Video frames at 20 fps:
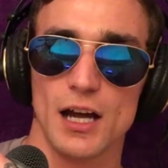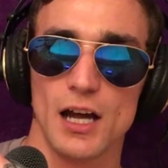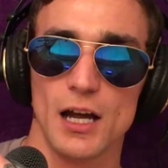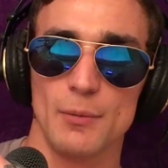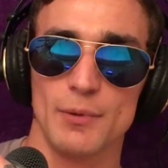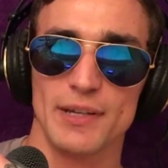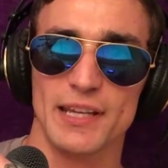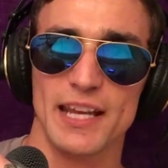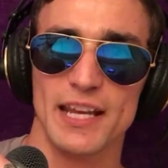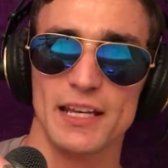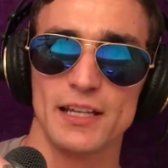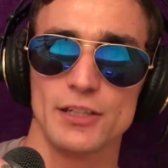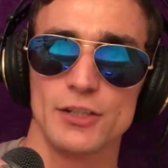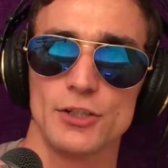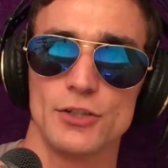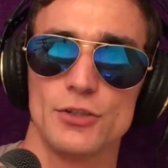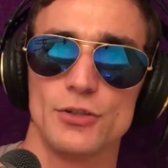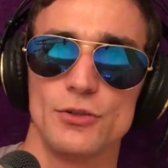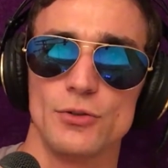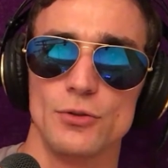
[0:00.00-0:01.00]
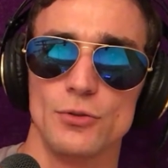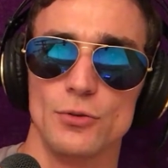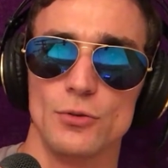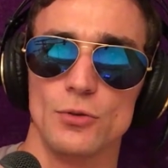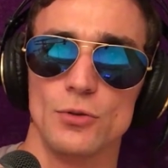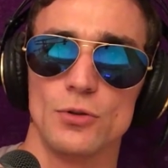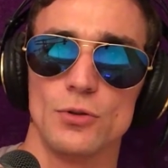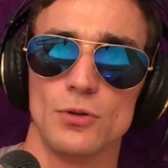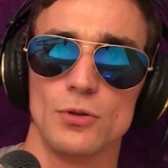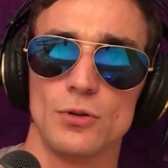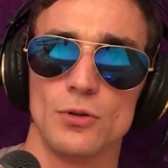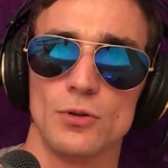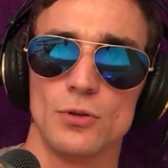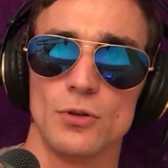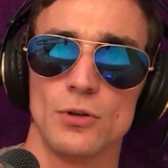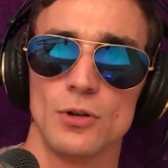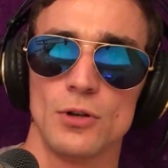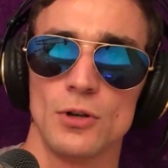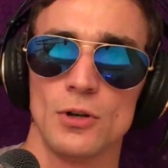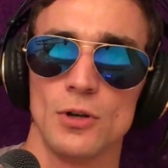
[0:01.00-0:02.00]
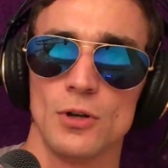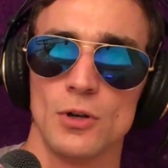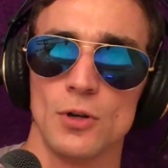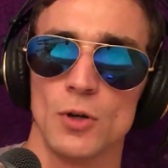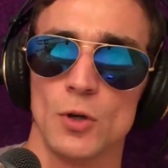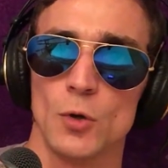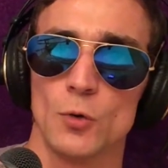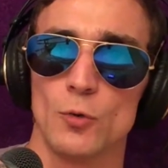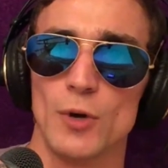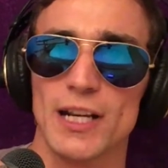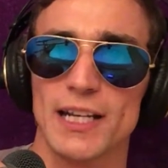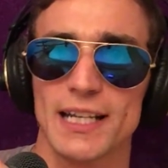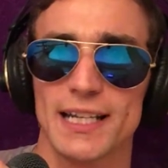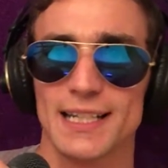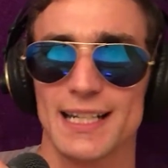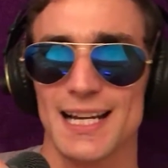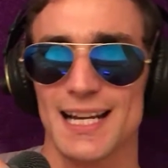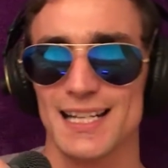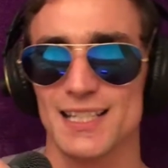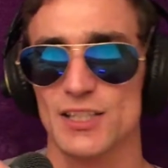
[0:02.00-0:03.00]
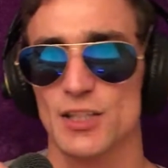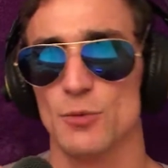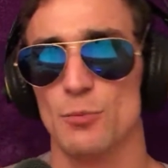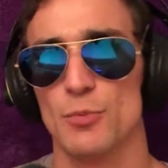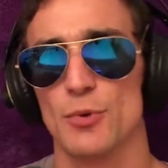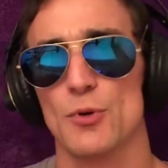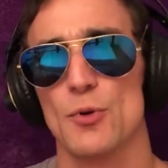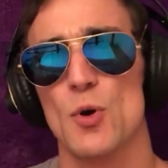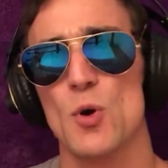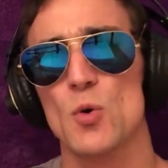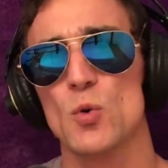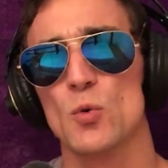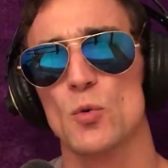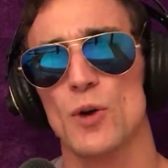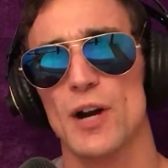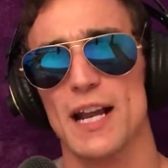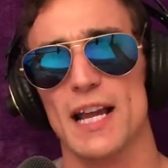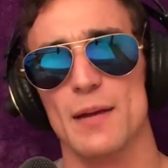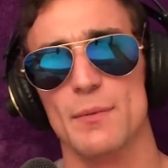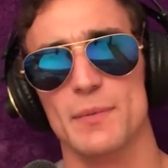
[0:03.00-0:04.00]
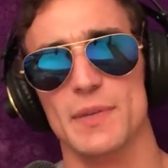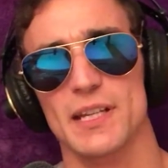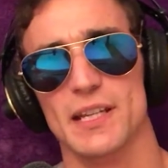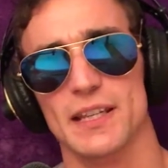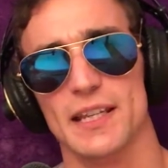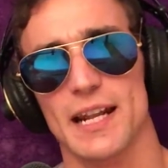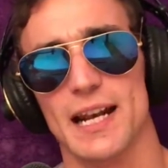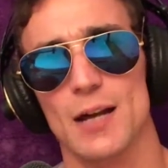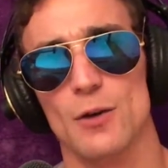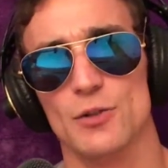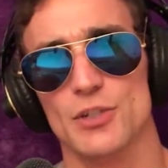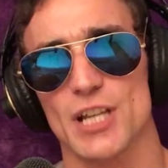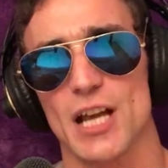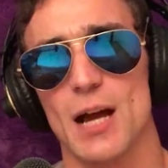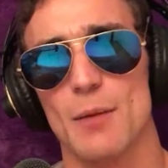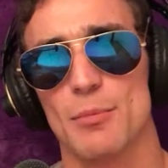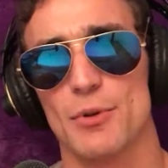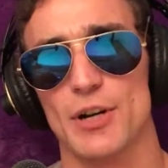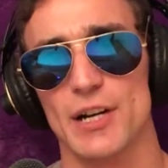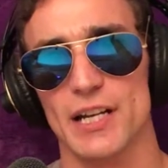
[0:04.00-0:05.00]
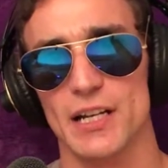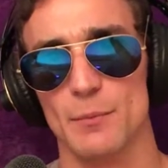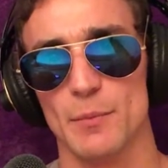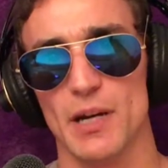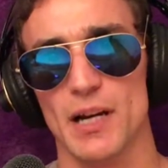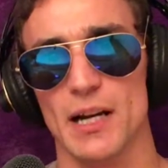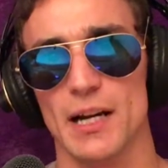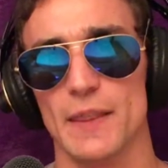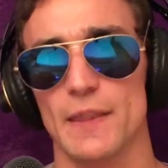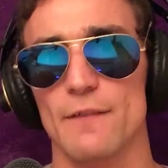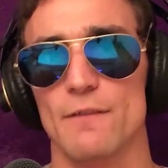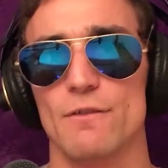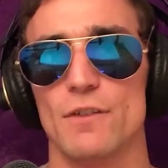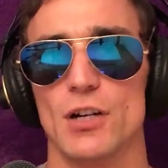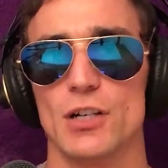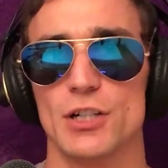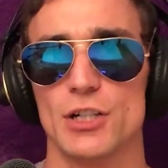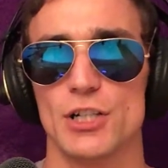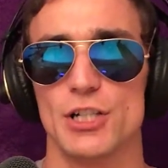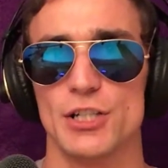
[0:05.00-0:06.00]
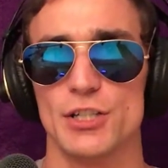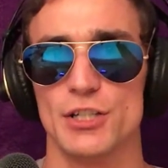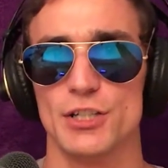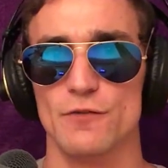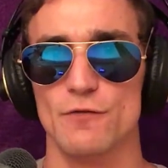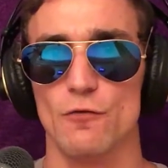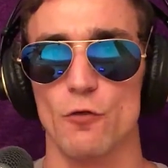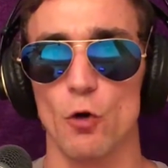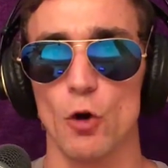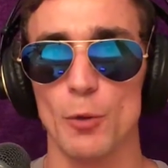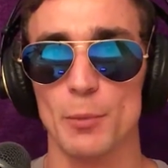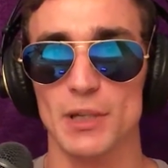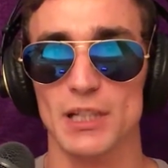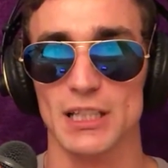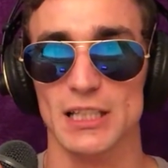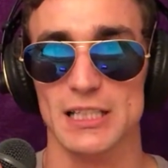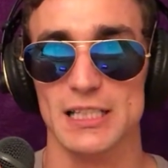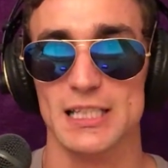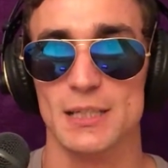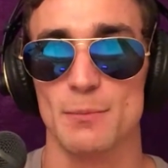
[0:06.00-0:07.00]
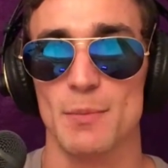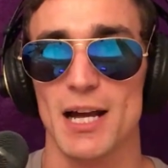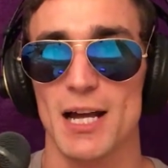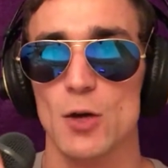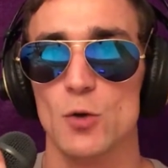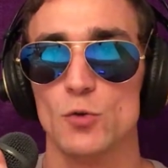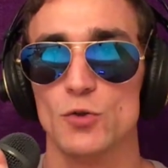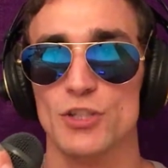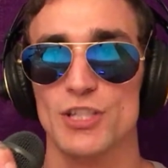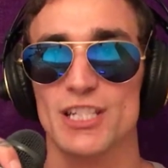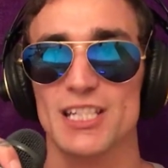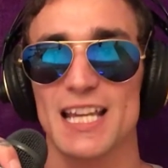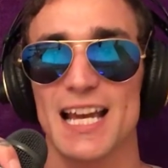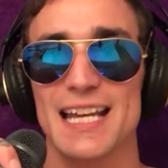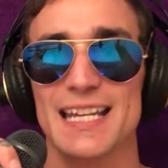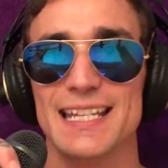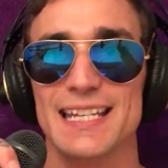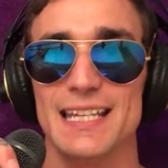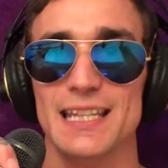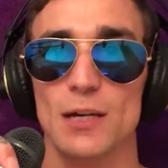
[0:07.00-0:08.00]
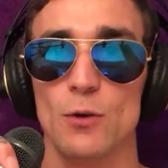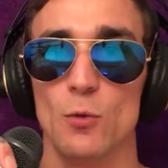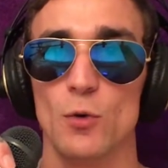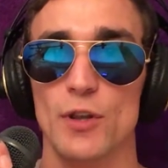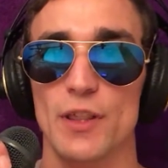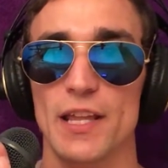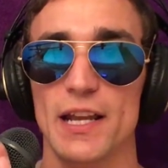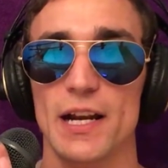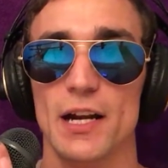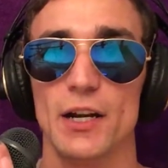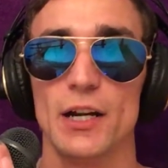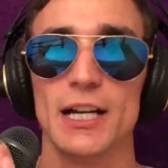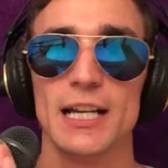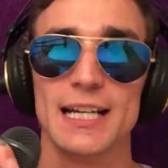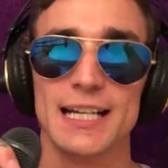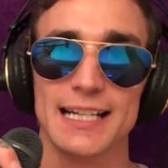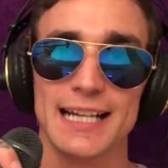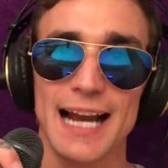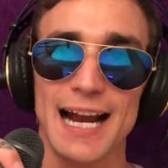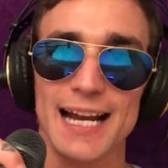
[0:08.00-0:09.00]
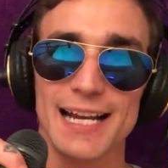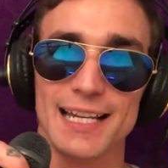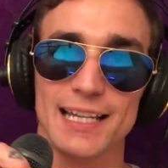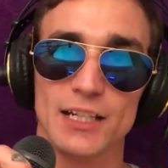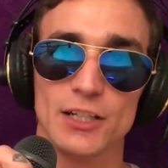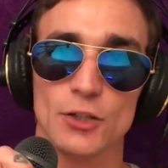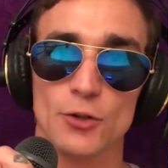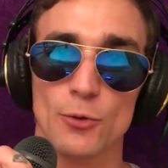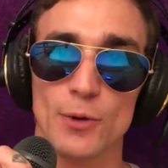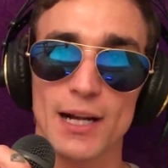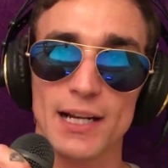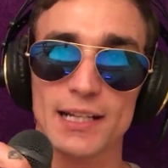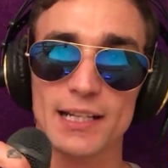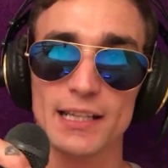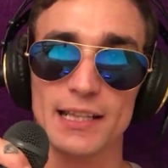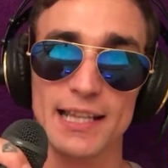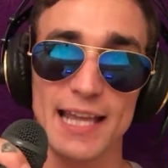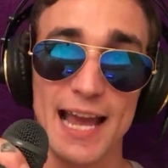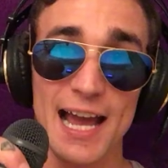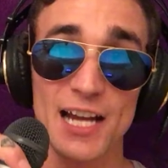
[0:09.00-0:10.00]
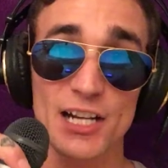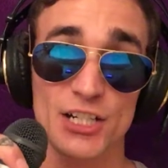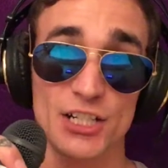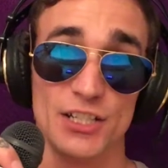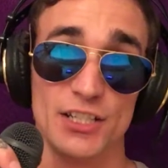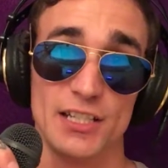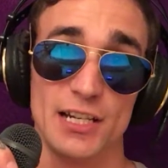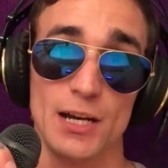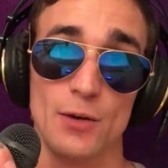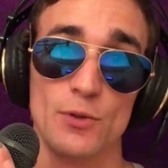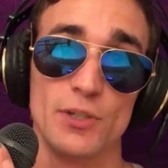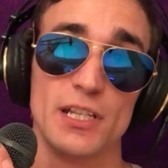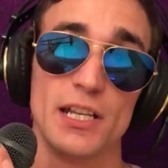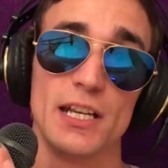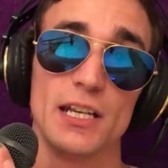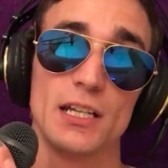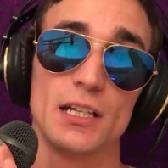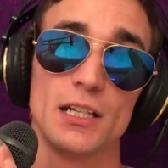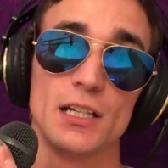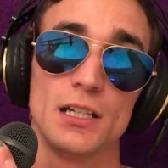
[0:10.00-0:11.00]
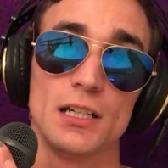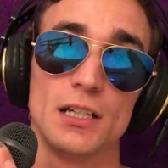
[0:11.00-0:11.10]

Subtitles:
I began to recognize the programming that I was operating by, the functions and formulas in my own psyche that were there guiding and directing the actions that I would take,